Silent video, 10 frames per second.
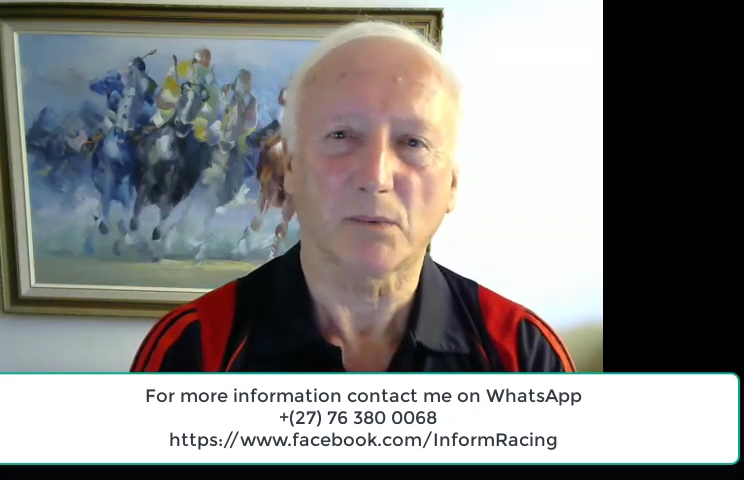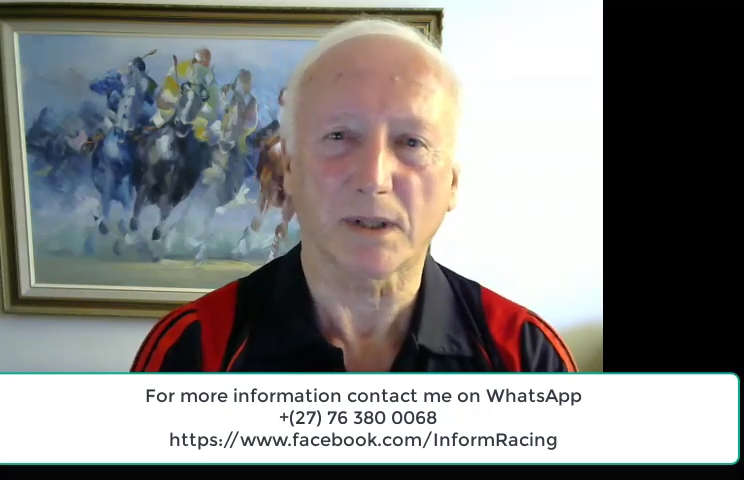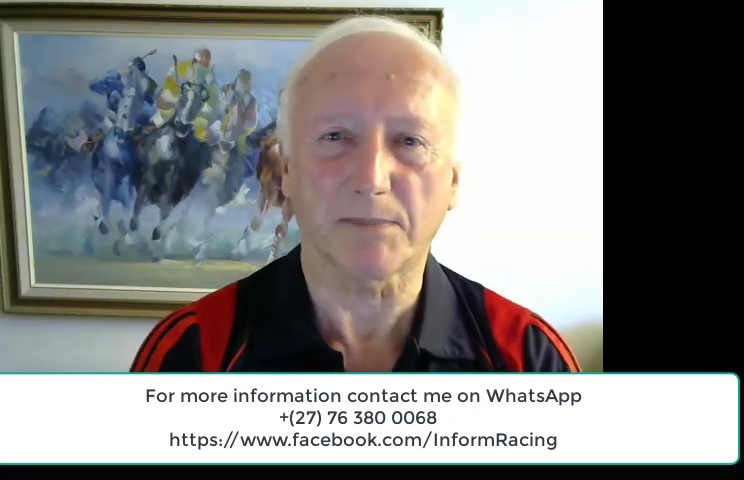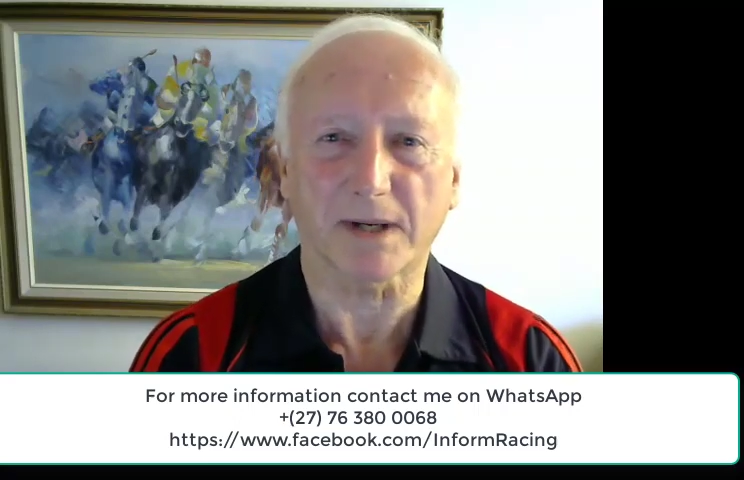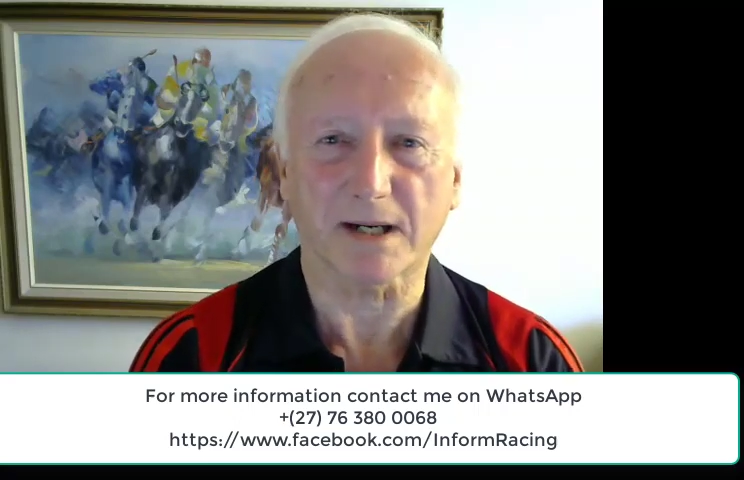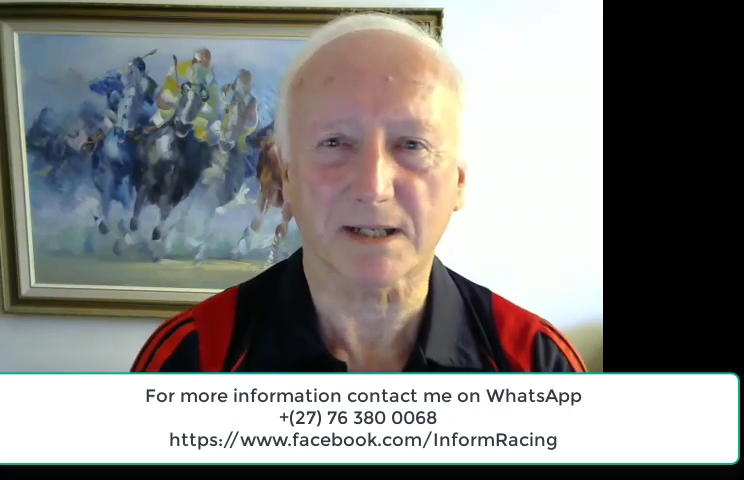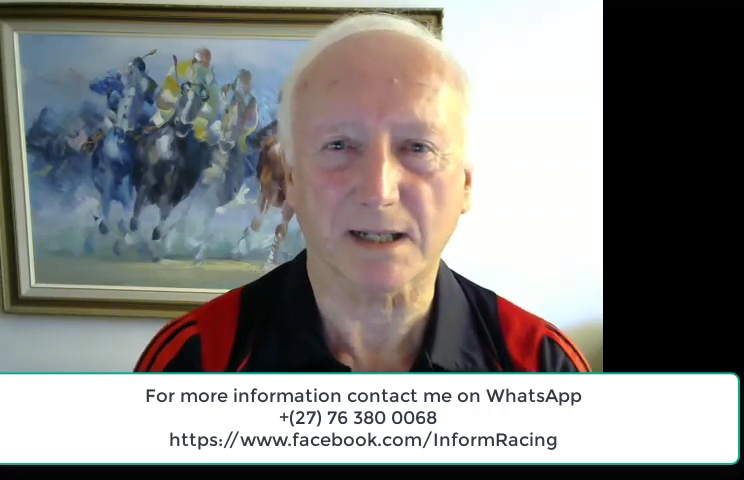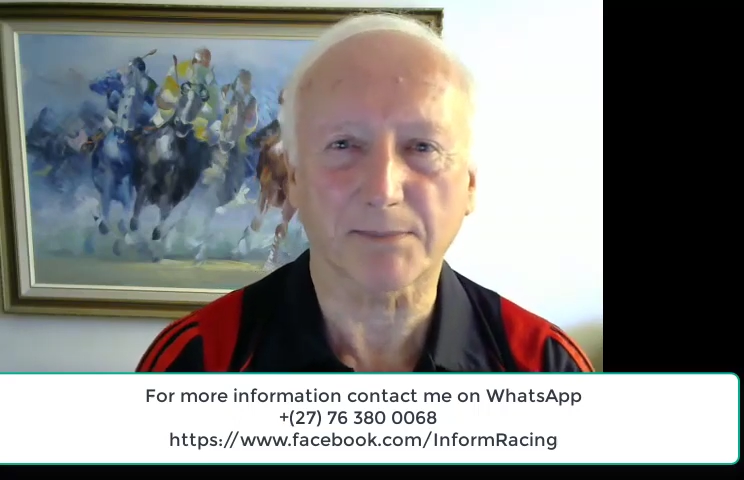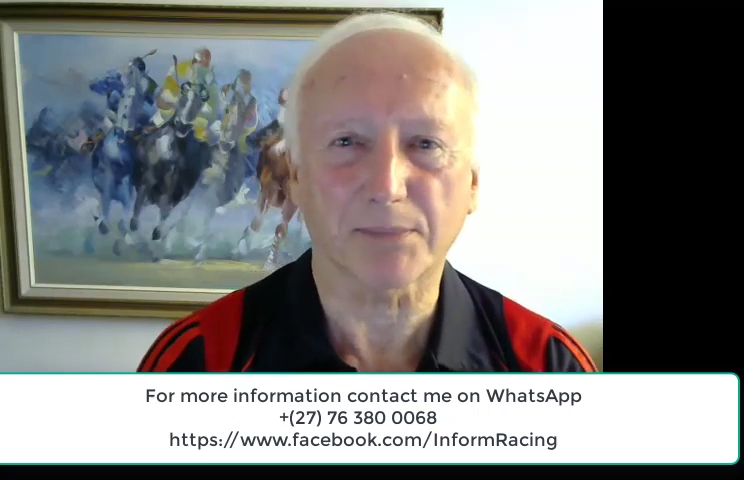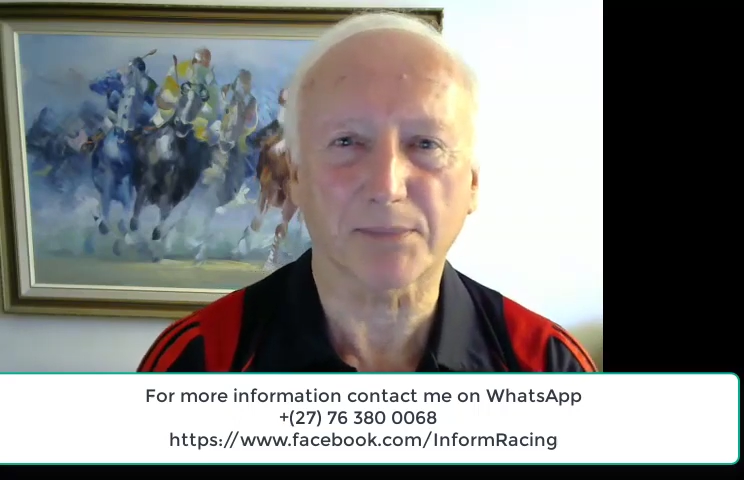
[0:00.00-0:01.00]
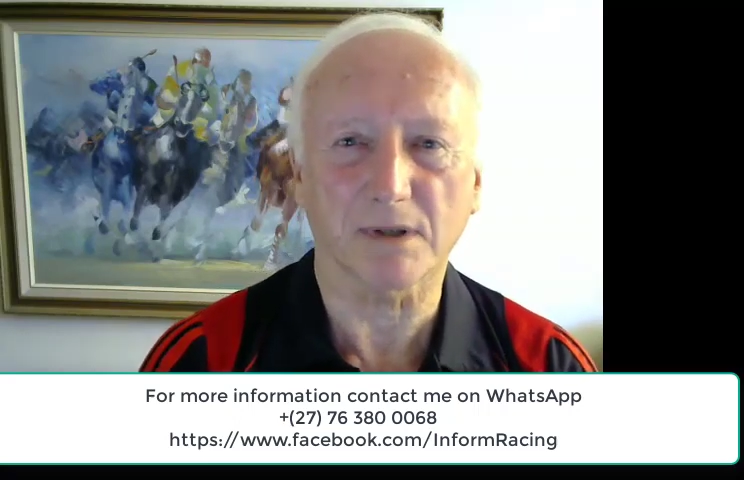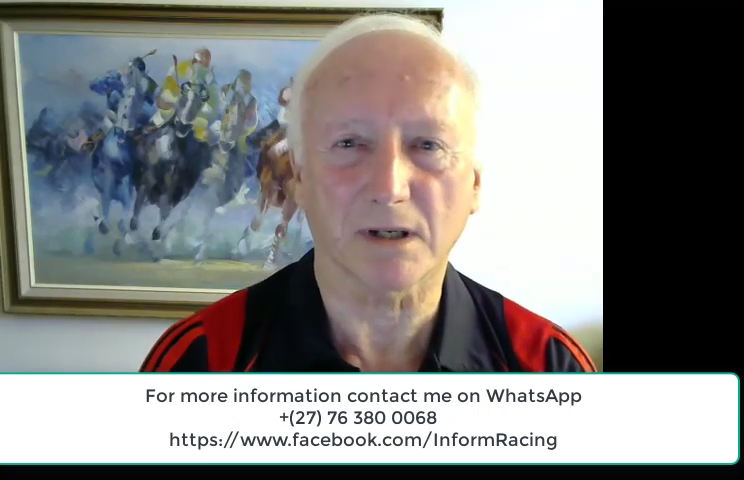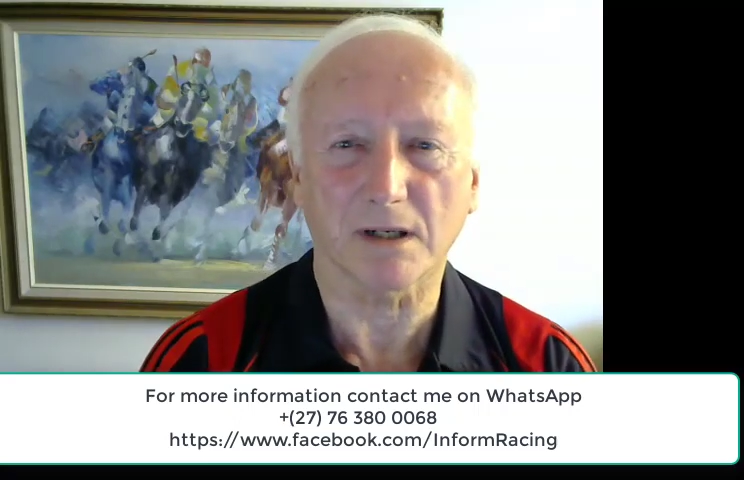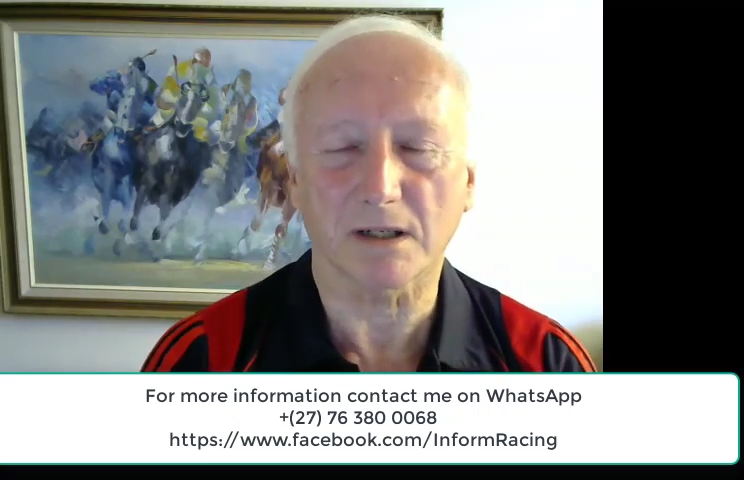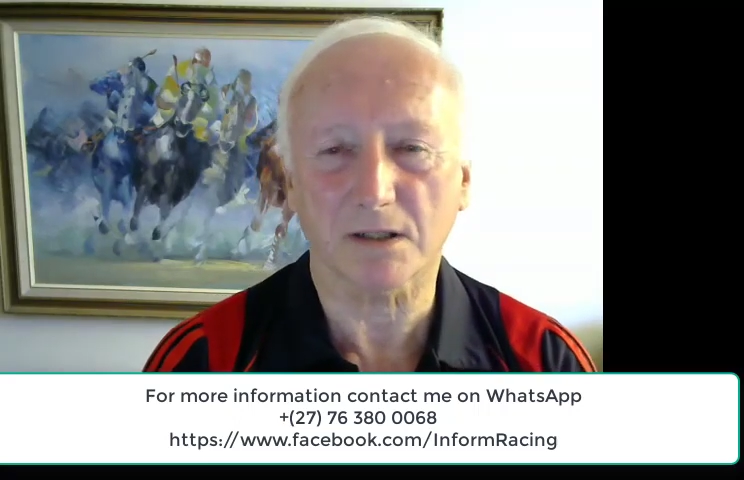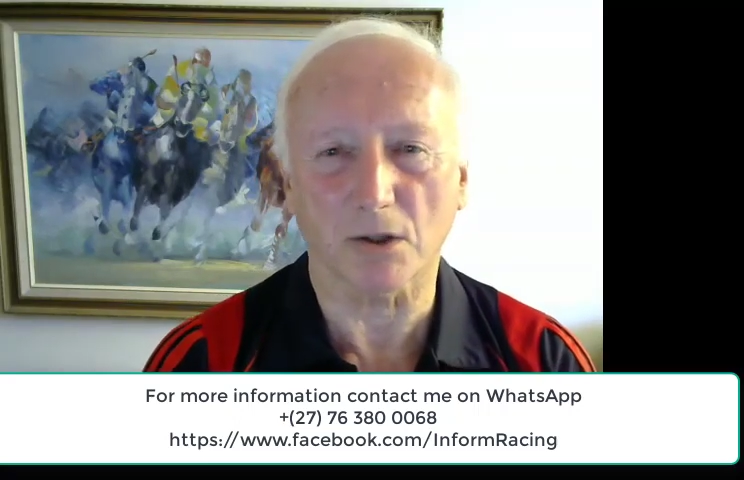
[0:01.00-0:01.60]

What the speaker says: we picked up a